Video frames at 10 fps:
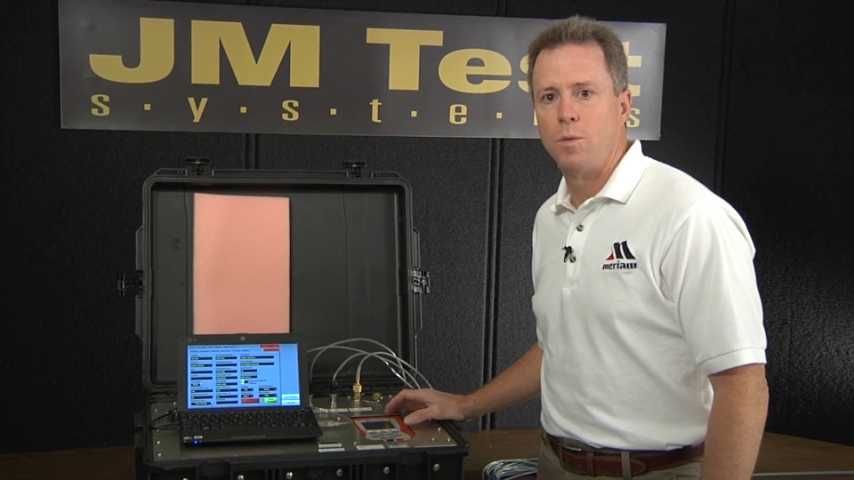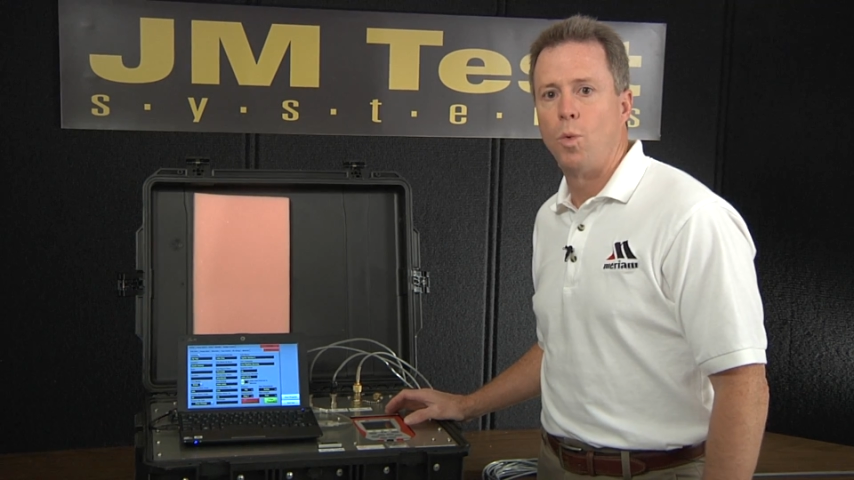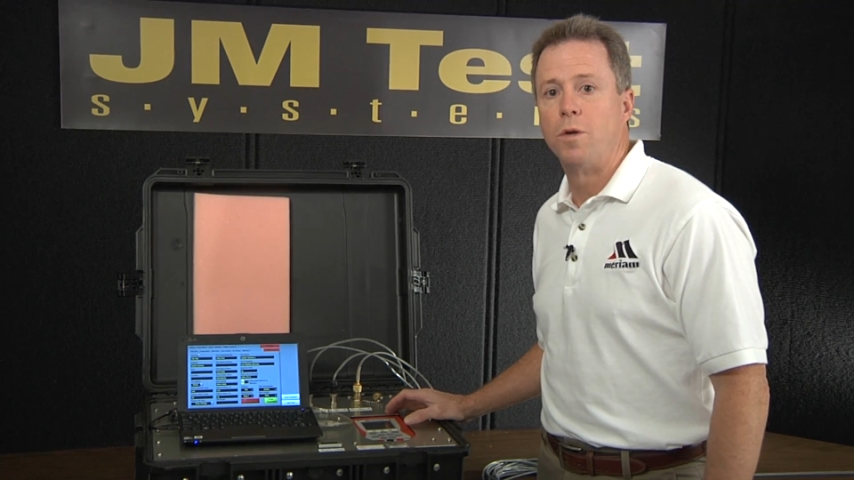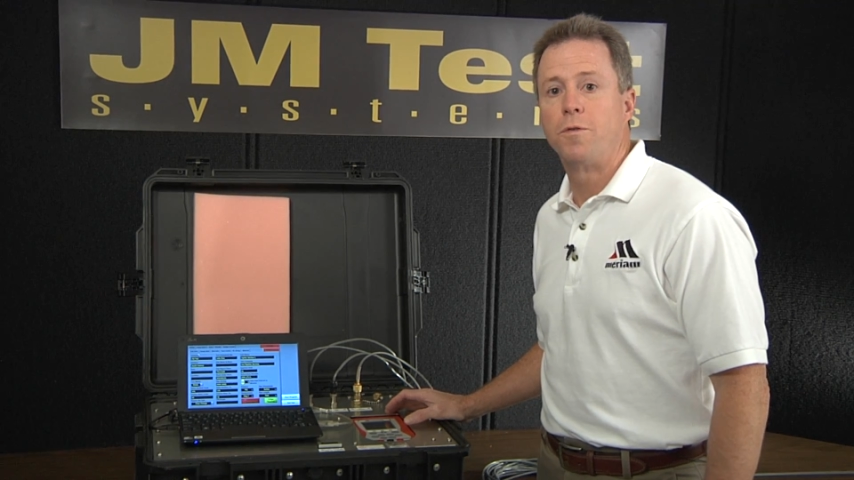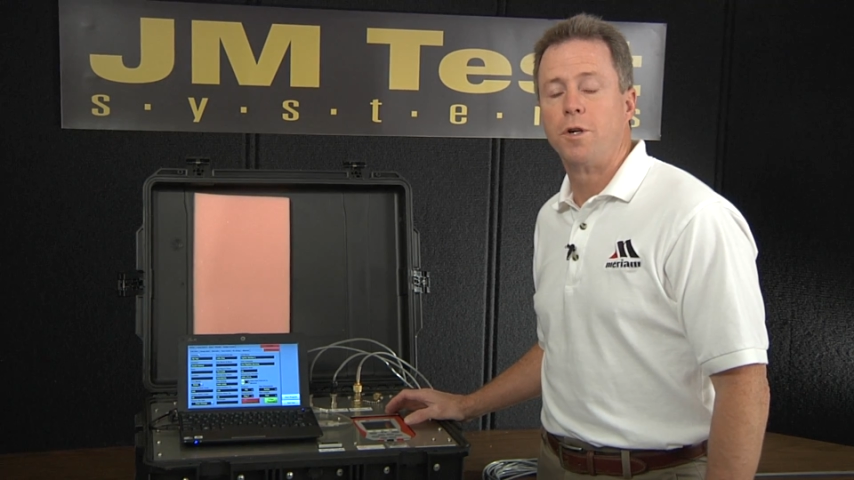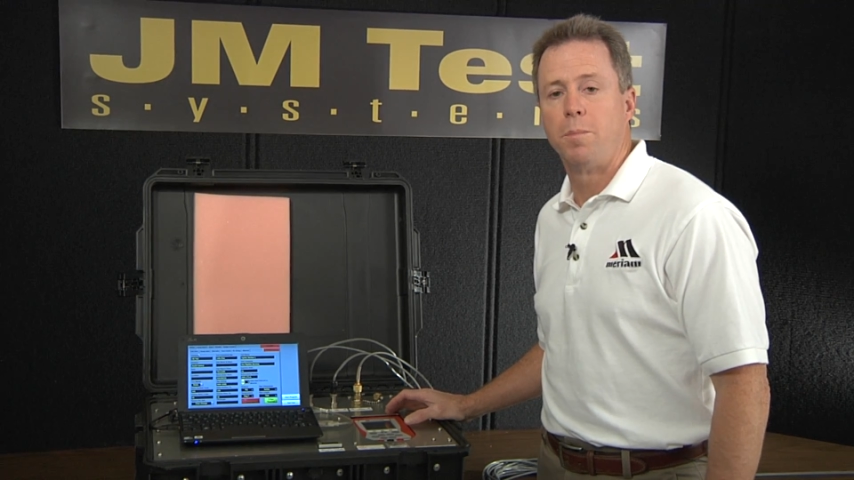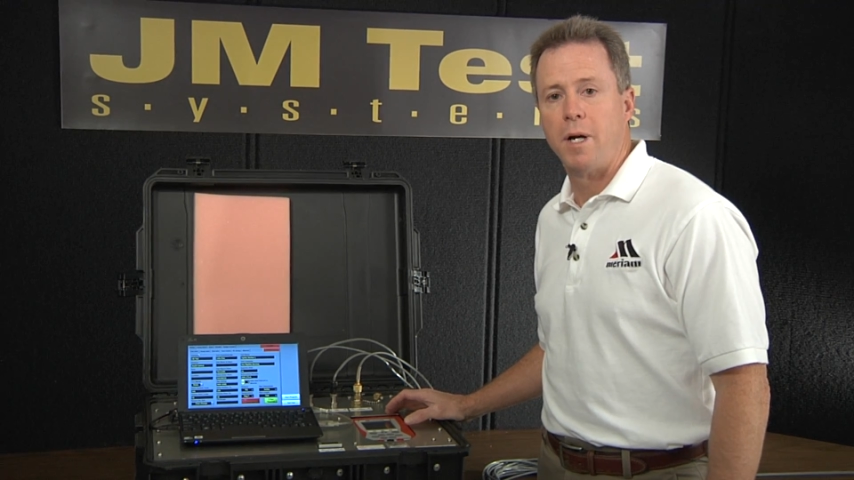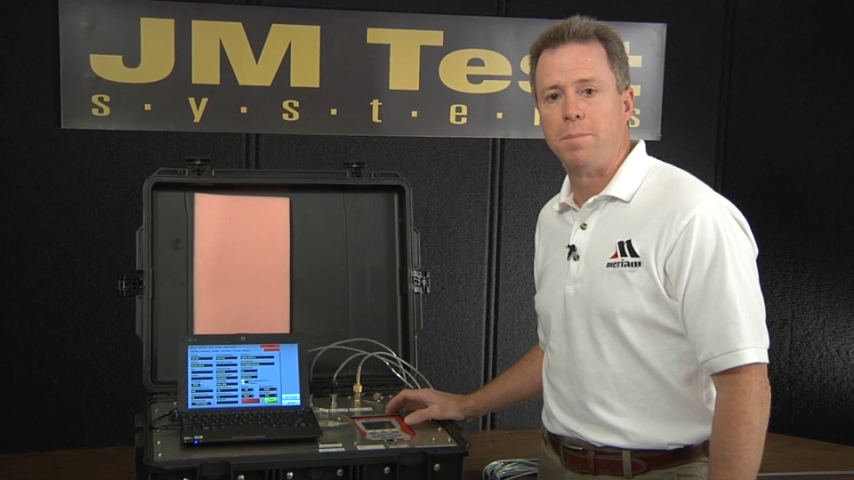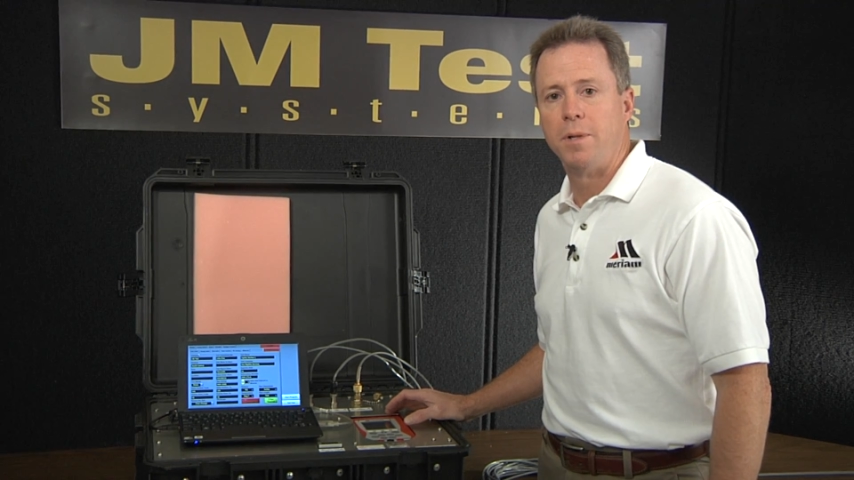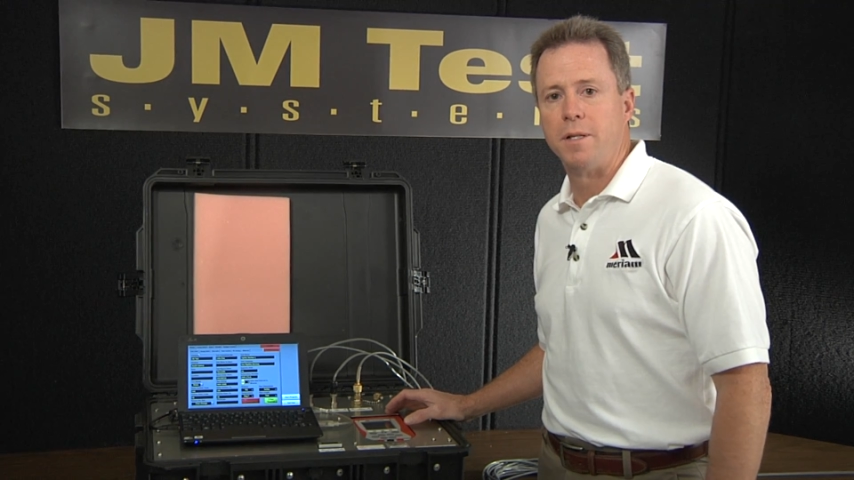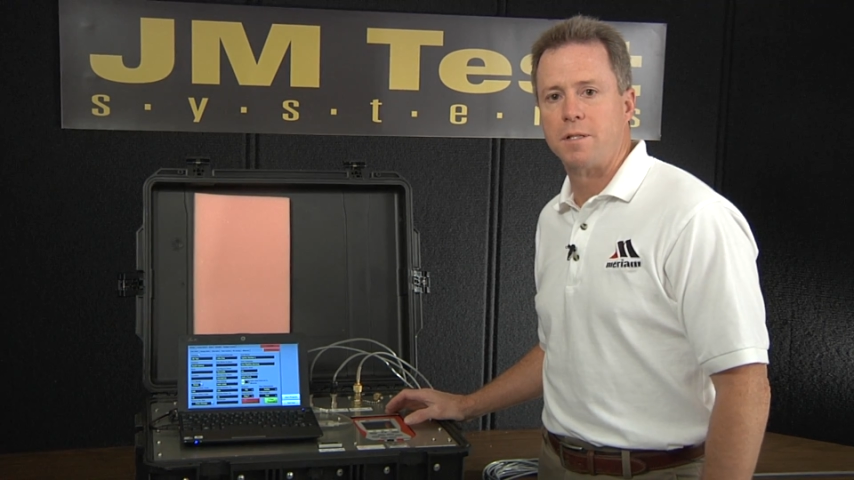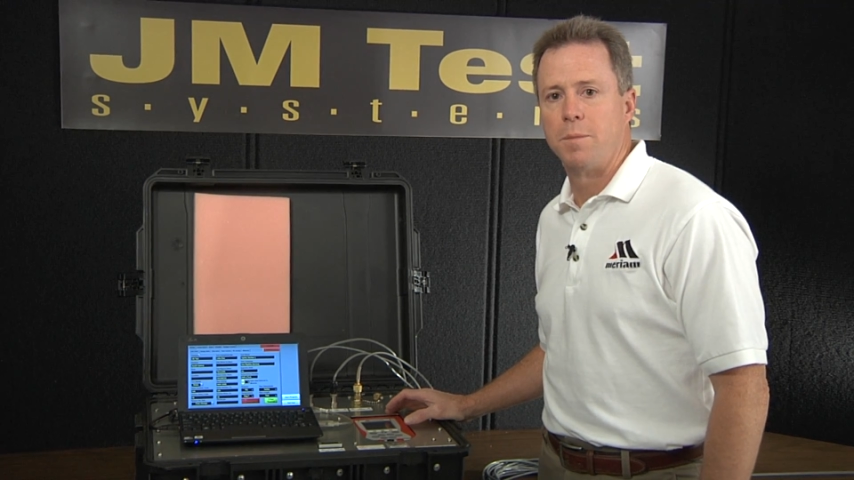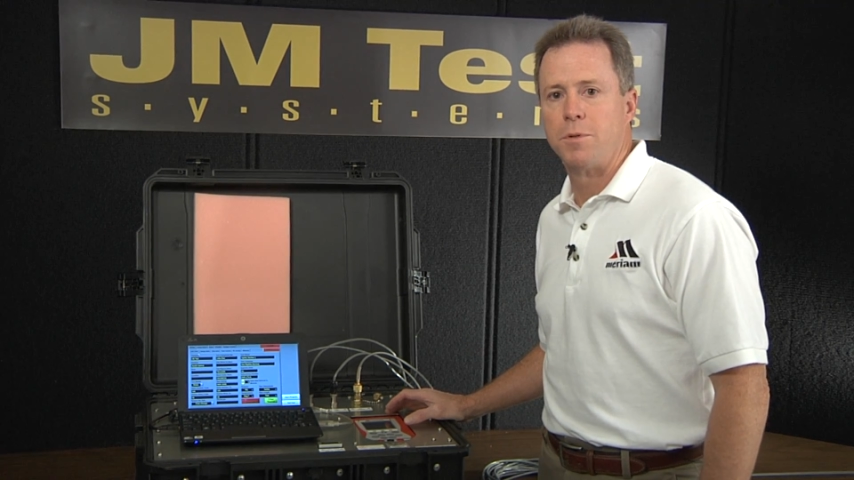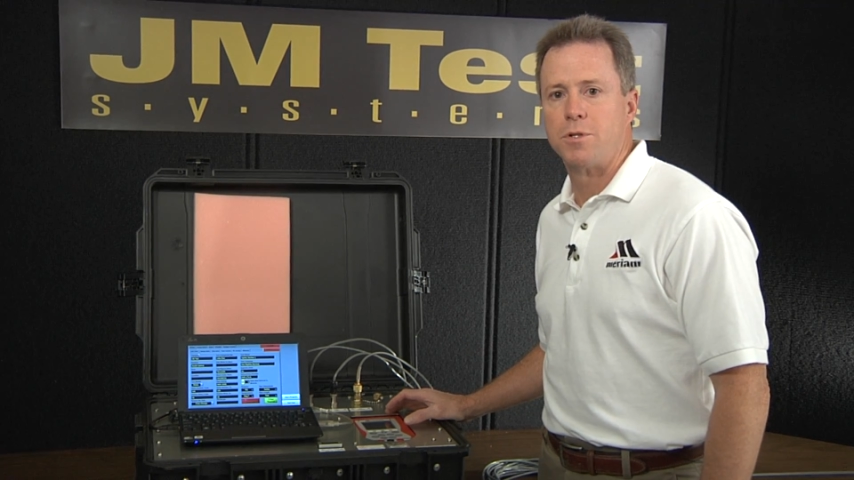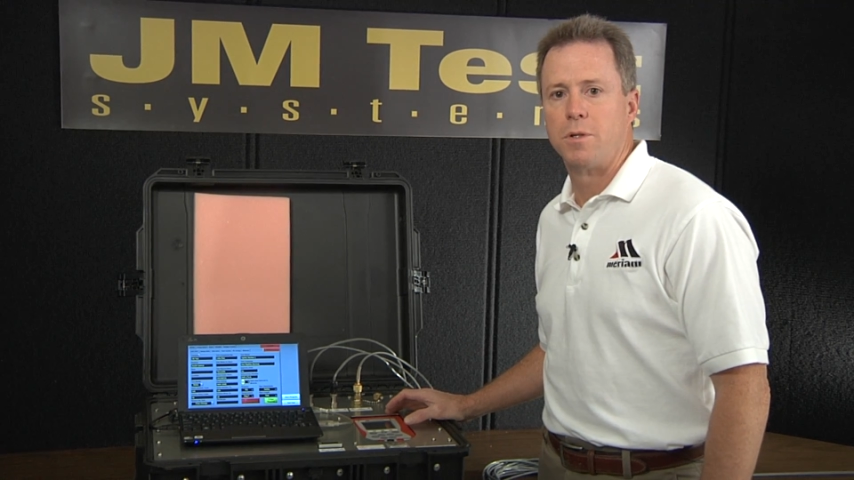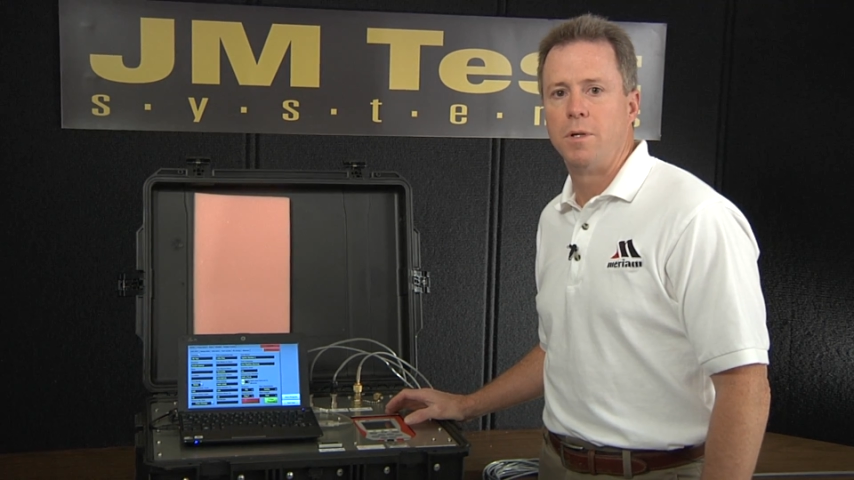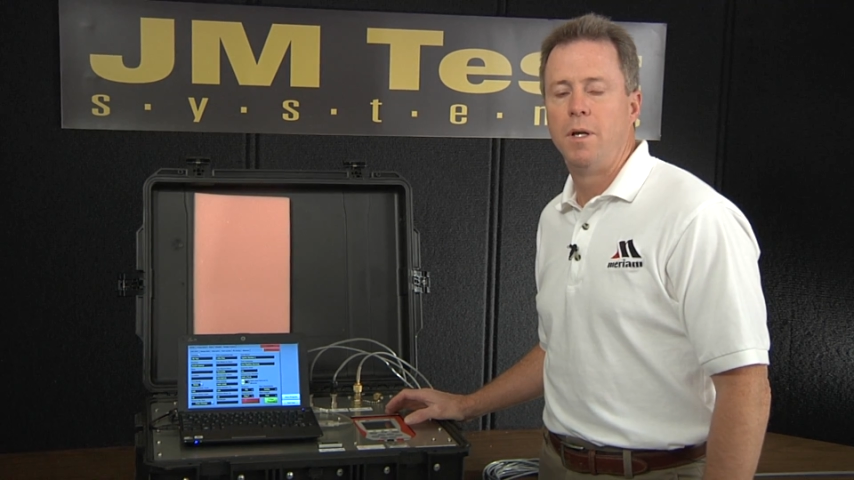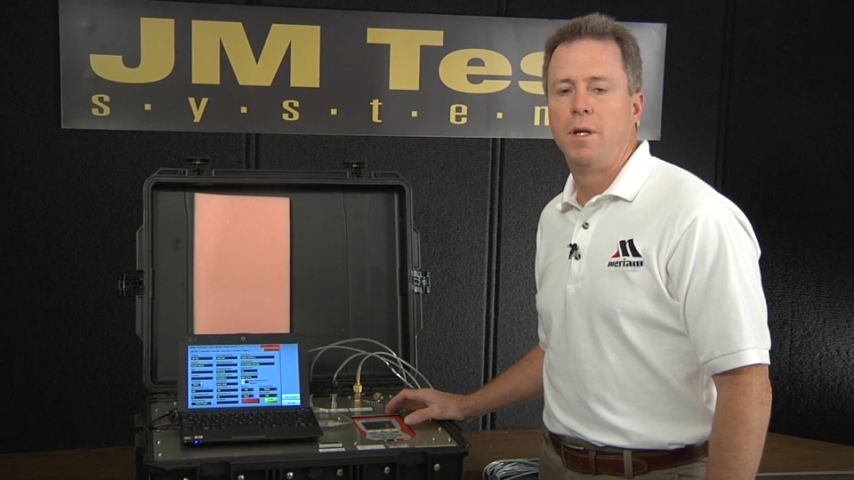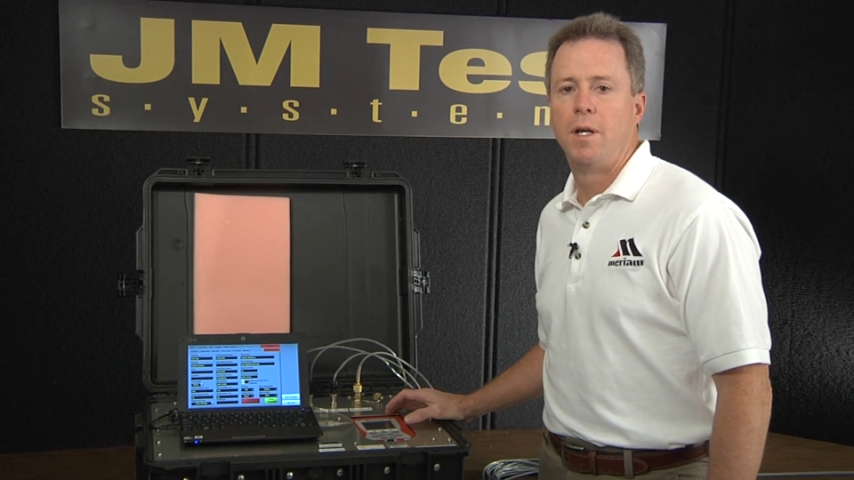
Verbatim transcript: one for your pipeline temperature